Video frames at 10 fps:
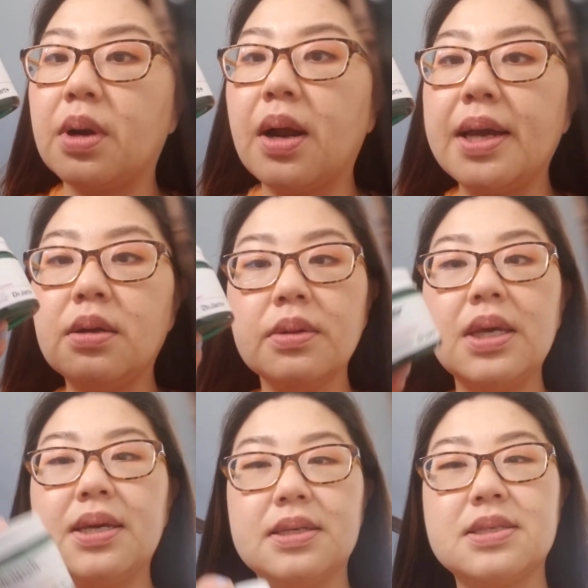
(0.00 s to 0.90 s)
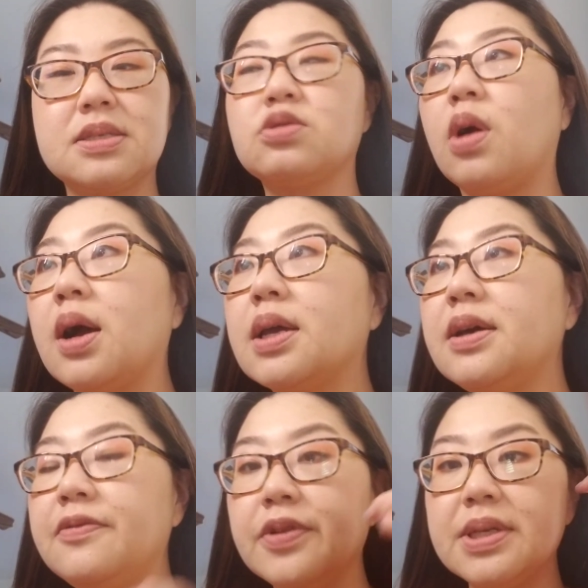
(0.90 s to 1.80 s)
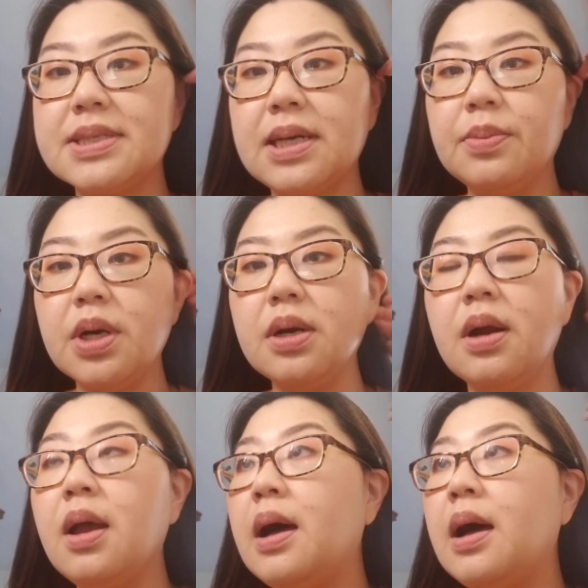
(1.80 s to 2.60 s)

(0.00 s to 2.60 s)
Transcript: I don't think it's strong enough for the summer.